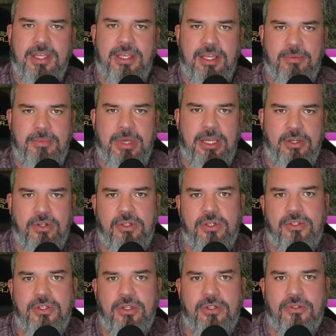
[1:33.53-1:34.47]
and make good
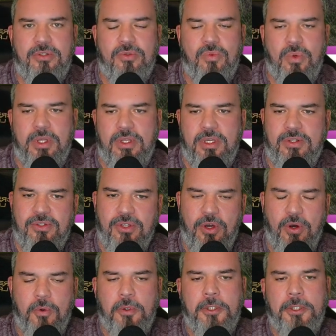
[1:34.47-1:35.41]
decisions with it.
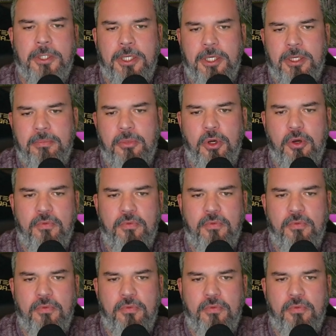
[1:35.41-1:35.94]
So moving